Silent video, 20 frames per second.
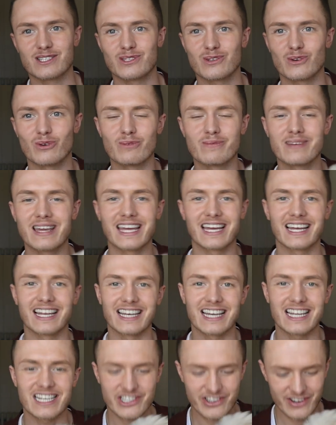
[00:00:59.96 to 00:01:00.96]
Stormy
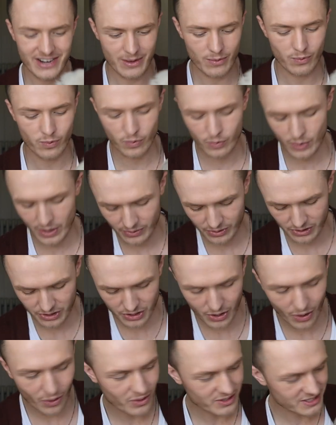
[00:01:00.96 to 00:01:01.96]
literally will
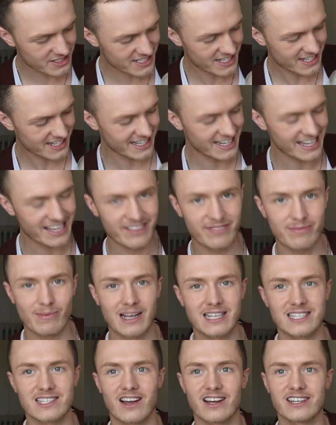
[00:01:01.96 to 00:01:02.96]
not leave
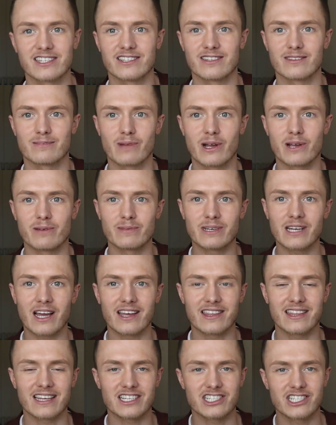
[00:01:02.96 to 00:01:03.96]
my side at the moment.
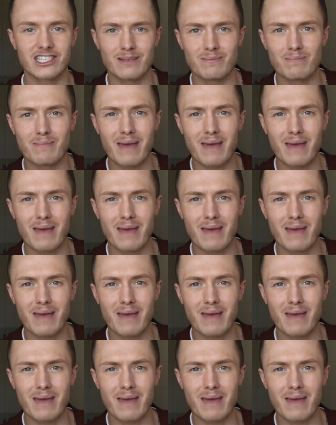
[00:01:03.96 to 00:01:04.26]
I think she